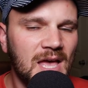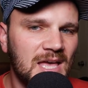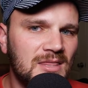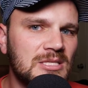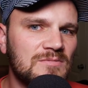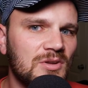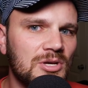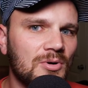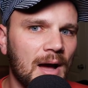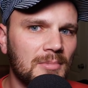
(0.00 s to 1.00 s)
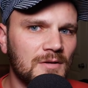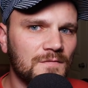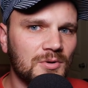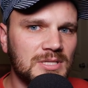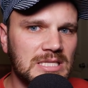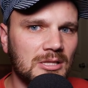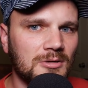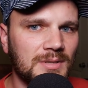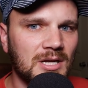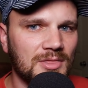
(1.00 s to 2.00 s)
in this video, I'm going to focus a
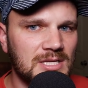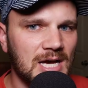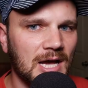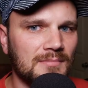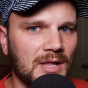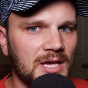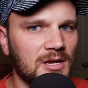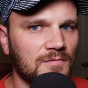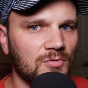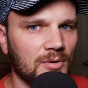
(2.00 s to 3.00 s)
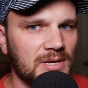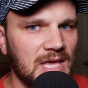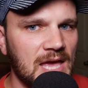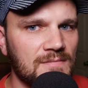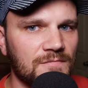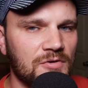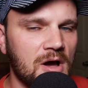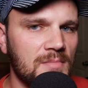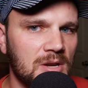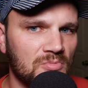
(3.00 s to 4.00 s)
little bit on the timeline of where we came
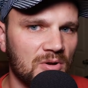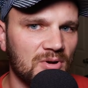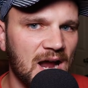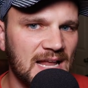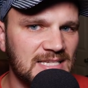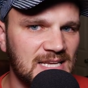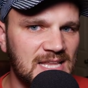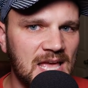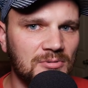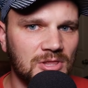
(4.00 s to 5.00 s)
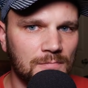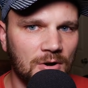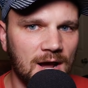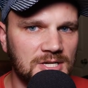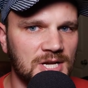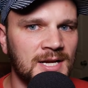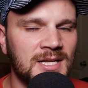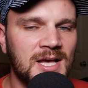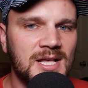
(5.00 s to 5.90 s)
from and where we're at today with the project,